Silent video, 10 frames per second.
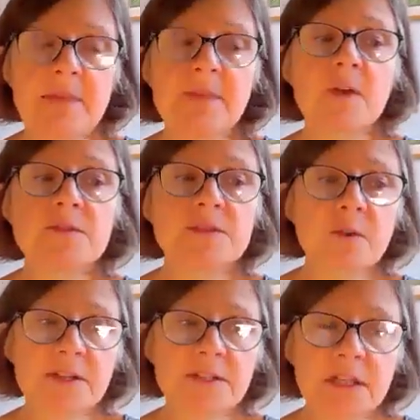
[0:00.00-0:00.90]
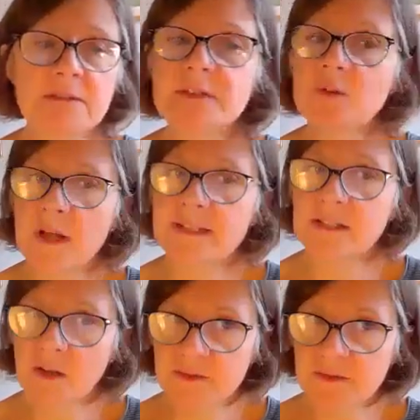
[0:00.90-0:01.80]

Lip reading: and those do actually give us quite a lot of